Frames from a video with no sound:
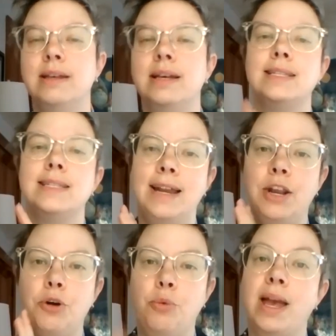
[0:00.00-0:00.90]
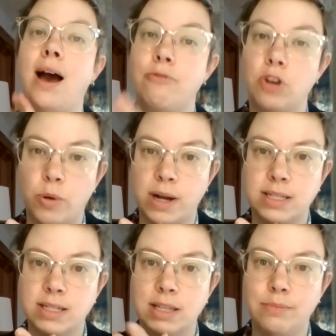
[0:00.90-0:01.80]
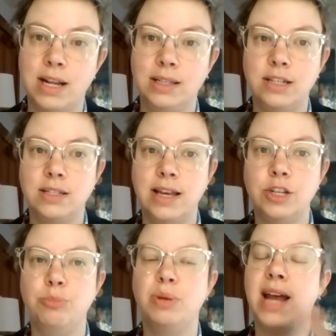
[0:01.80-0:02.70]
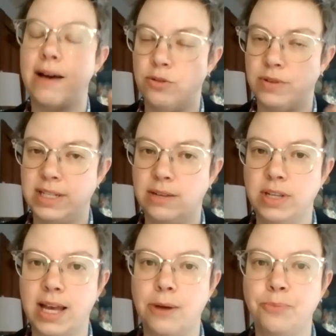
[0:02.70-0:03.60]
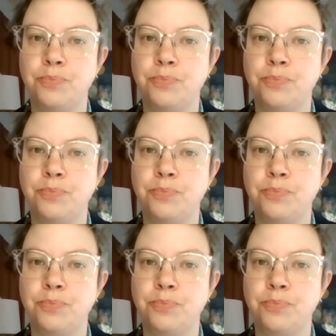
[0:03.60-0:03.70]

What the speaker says: A side note, we have requested the model legislation, but haven't received it yet.